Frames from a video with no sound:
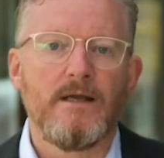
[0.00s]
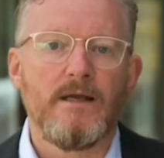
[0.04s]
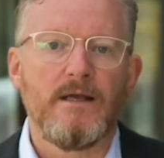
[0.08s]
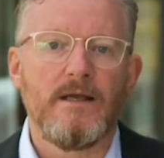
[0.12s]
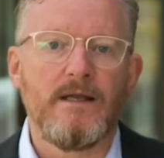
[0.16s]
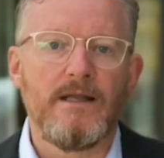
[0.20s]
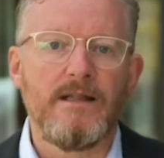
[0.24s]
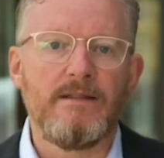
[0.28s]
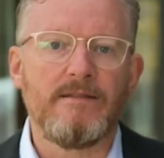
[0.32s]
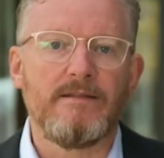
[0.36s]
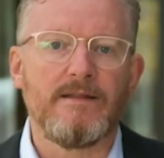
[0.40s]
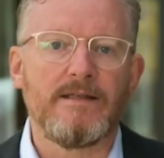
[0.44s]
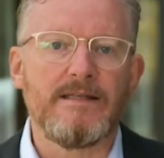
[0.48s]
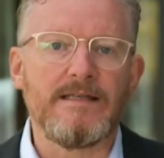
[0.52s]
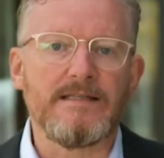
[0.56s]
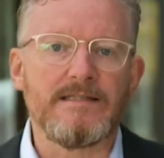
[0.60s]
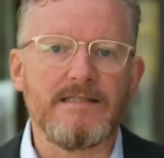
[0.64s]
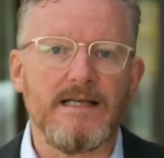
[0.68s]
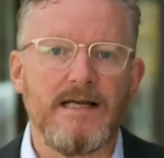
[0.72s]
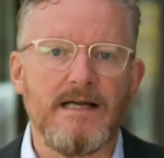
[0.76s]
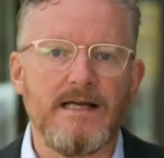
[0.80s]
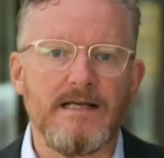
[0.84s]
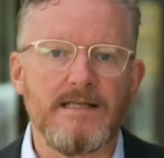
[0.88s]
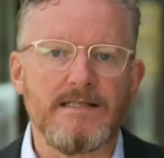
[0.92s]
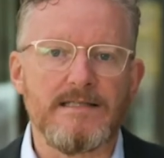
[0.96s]
in the
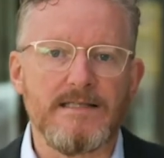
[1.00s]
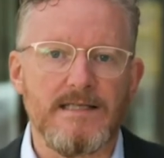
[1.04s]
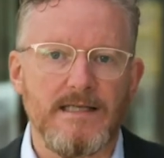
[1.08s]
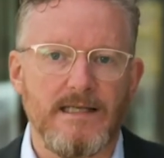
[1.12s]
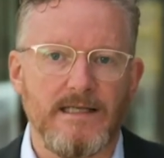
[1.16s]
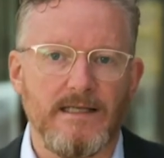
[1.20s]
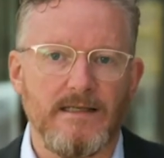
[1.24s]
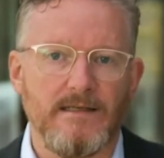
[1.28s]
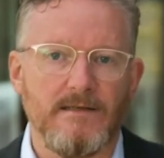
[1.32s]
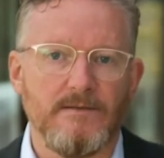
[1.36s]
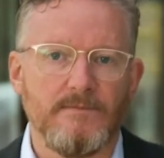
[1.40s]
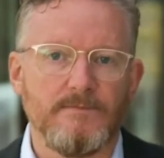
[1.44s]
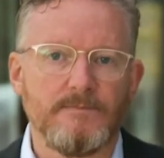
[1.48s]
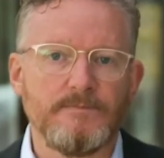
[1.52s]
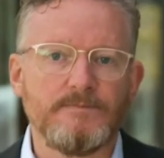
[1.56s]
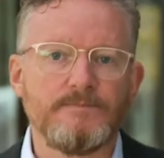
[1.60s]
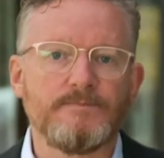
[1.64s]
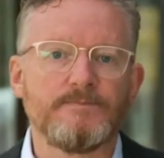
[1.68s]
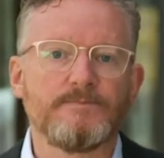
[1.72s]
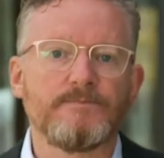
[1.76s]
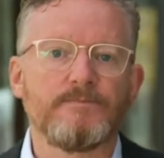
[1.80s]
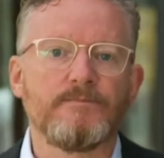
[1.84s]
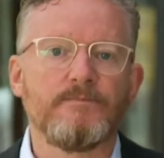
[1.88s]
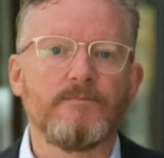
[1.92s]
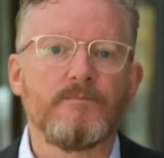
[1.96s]
desired scale.
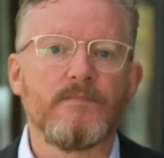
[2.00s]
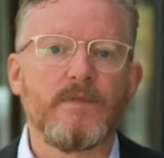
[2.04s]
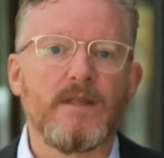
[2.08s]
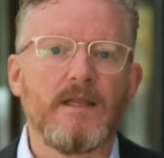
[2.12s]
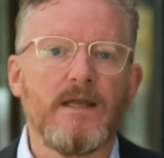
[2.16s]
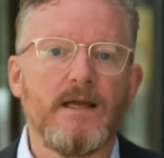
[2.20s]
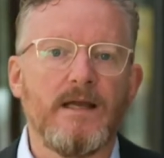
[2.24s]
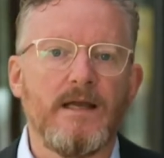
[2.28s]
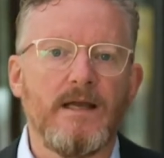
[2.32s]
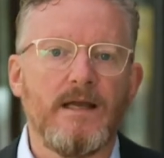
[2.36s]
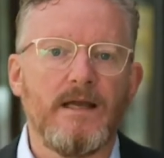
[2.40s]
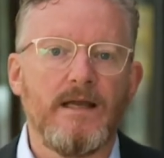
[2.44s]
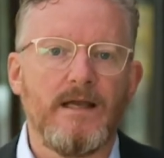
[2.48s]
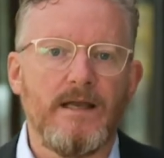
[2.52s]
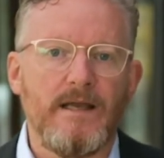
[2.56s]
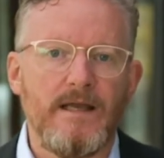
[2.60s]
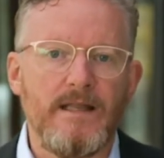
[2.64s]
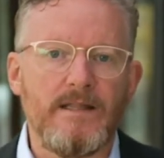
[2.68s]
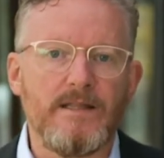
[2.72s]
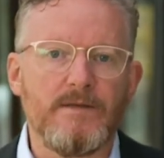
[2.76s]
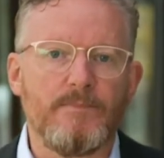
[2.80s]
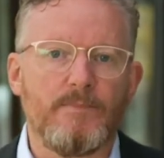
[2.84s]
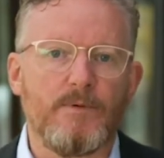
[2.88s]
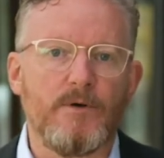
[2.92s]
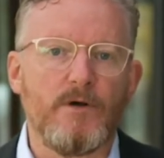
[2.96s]

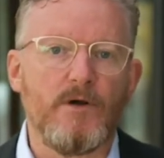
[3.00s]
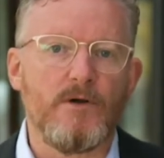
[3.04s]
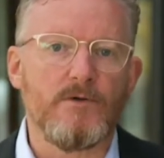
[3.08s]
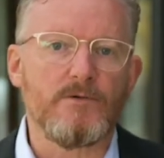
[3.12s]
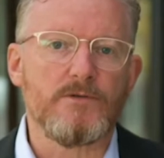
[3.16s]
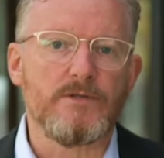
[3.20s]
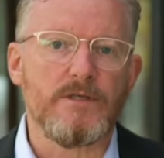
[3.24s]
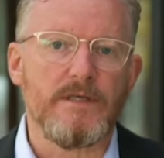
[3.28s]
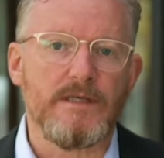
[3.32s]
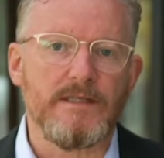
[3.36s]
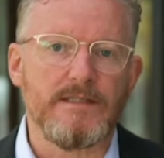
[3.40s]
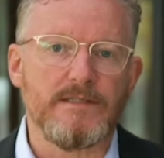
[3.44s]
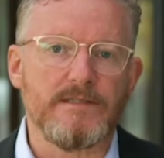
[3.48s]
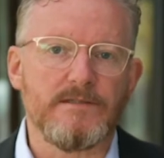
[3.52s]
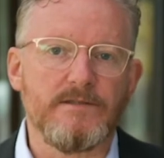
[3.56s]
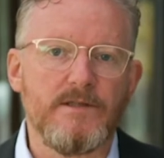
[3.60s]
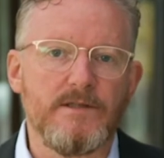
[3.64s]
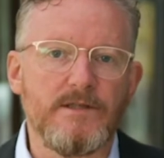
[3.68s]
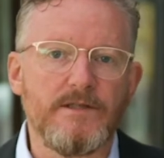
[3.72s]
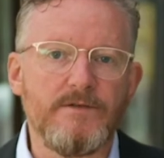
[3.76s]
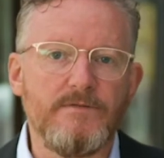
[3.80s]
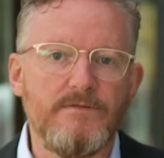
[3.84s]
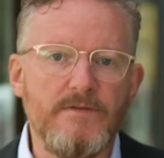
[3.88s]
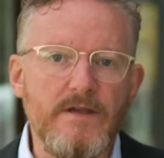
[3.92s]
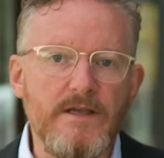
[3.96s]
In the process, the
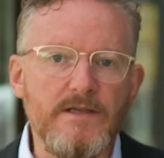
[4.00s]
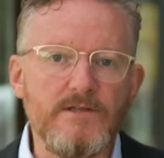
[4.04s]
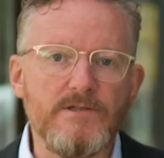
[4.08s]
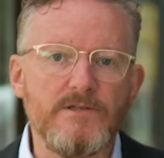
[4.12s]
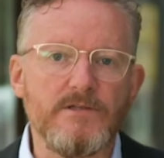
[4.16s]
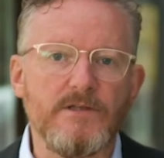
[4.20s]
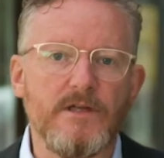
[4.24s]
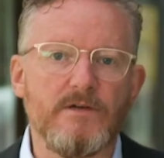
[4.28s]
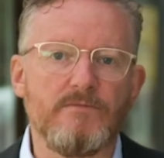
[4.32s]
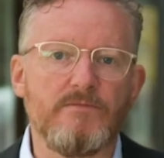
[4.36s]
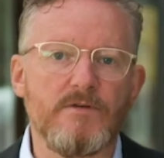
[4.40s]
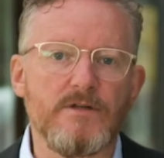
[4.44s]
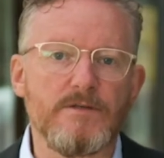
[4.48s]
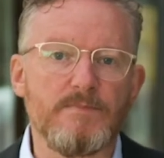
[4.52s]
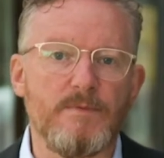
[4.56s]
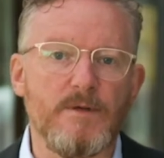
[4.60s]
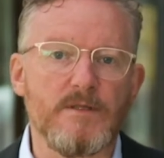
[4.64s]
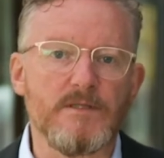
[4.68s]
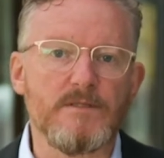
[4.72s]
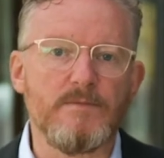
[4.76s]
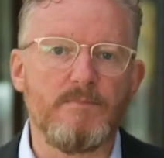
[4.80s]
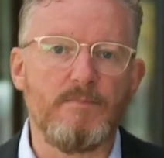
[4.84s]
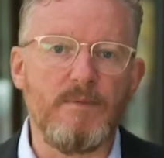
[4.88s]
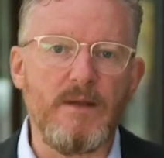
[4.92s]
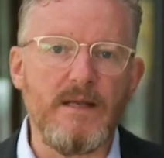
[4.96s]
division of
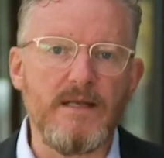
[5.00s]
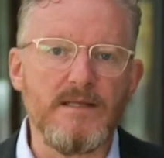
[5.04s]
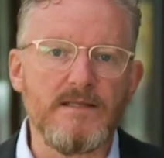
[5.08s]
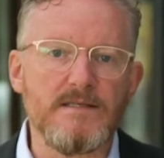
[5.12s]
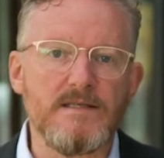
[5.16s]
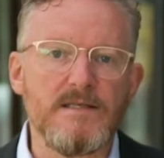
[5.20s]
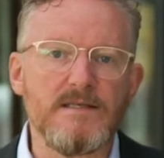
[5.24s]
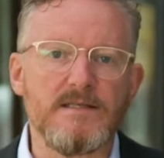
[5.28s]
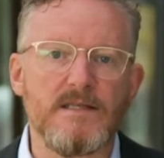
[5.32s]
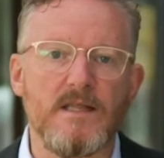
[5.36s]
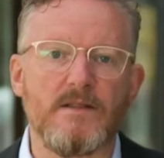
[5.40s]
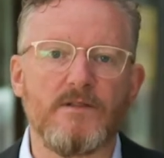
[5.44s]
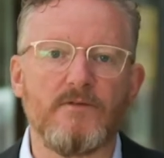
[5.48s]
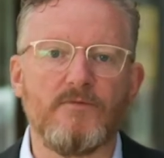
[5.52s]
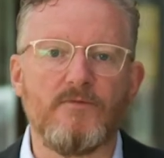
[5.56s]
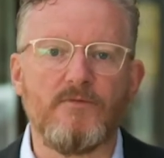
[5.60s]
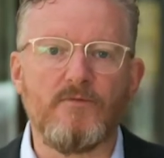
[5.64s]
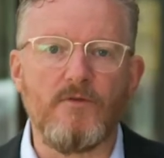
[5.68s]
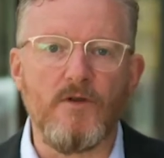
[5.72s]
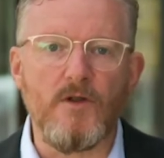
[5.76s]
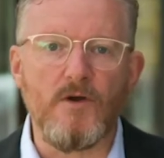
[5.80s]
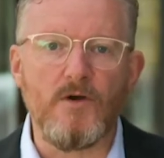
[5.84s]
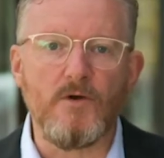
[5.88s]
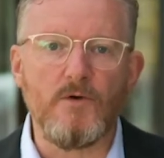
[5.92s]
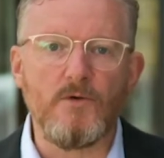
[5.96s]
responsibilities and the
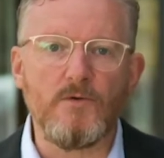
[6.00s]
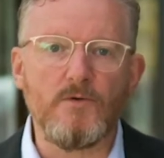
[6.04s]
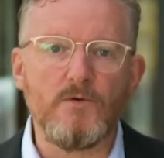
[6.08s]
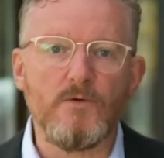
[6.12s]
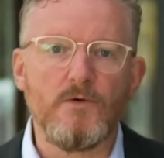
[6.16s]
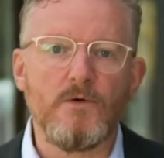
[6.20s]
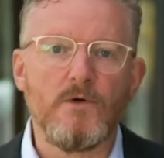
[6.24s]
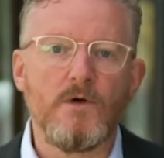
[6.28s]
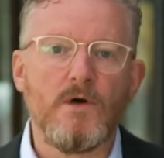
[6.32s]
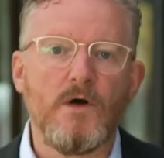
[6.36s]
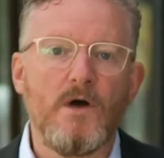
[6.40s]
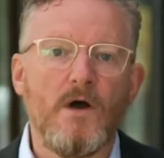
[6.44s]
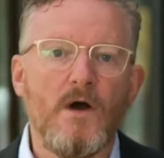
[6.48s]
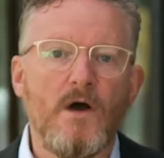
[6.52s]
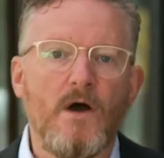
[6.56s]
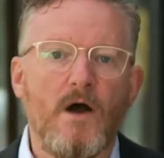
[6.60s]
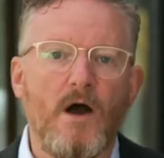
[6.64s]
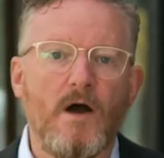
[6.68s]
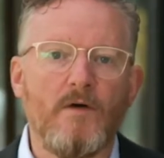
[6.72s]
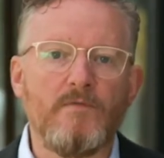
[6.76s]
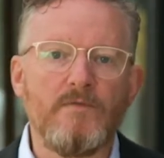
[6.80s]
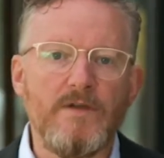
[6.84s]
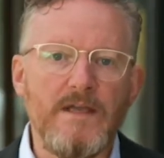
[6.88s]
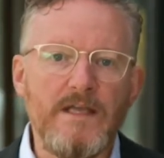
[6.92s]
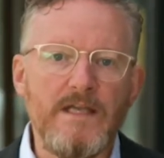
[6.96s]
flow
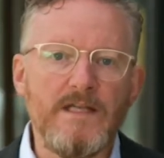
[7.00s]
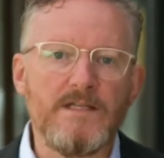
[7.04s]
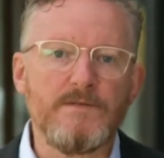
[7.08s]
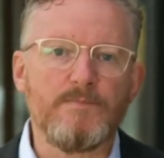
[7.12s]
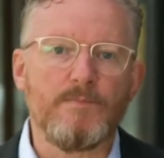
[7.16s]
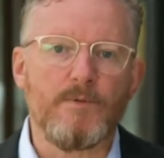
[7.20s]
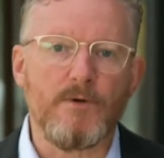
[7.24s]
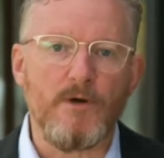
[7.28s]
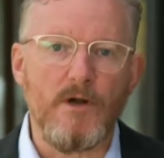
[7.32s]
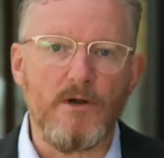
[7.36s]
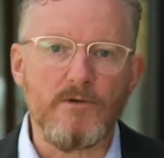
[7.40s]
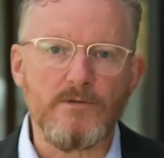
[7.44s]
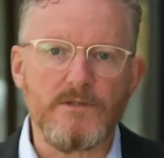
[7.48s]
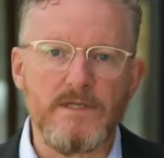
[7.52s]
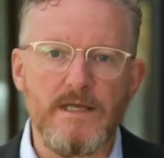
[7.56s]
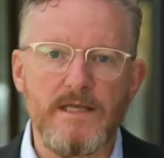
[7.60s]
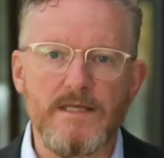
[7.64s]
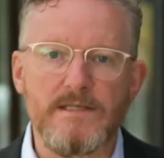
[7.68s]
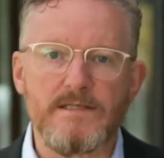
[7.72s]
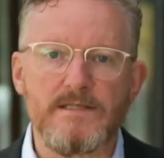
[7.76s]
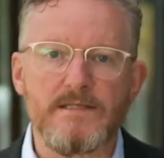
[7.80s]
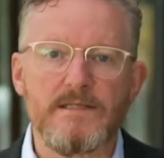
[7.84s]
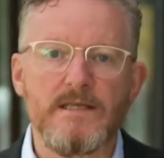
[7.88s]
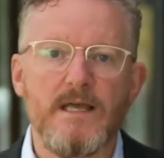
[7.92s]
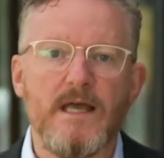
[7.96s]
of each
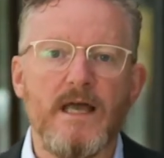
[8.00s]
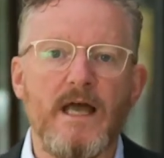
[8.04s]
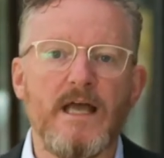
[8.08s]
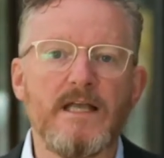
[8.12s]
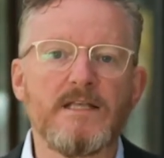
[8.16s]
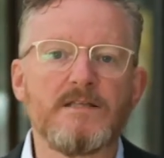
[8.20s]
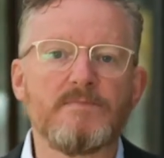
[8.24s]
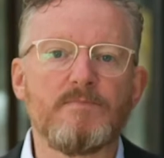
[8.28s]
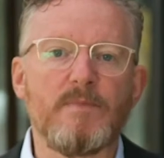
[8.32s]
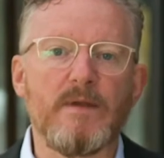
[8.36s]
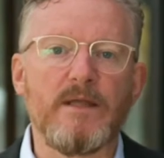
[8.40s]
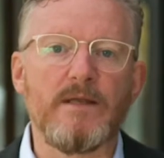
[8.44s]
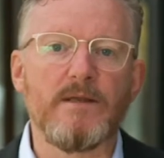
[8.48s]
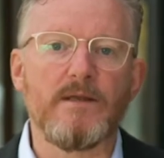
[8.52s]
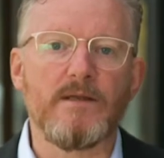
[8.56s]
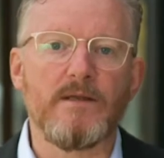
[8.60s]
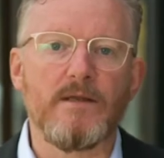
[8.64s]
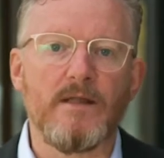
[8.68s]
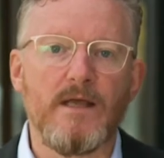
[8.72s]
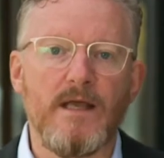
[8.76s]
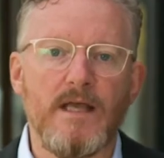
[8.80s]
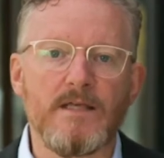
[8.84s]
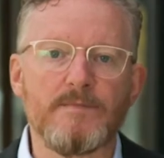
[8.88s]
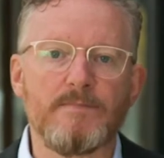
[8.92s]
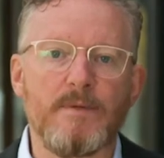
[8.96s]
process has
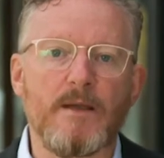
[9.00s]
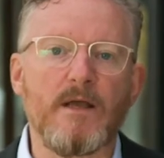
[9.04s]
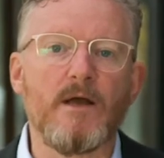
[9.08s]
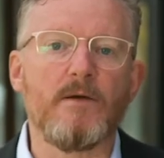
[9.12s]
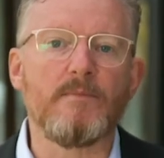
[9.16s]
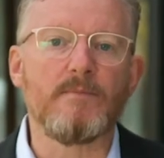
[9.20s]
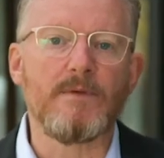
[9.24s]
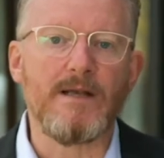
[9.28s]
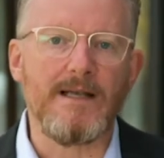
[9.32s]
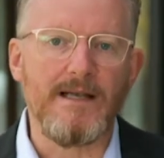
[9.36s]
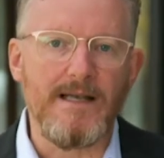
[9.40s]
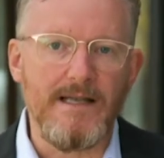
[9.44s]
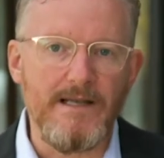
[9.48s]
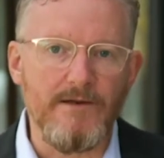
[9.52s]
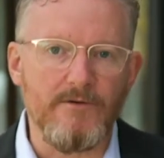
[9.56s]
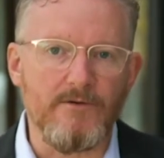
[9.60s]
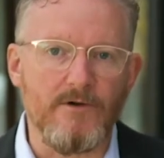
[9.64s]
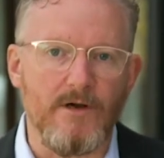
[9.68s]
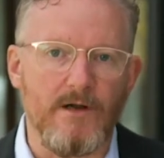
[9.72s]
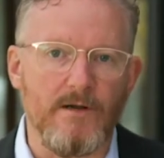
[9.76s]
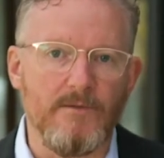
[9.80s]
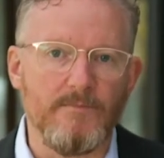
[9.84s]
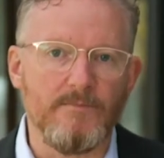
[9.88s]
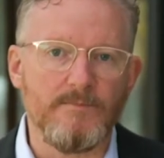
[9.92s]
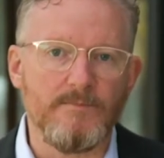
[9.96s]
become clearer.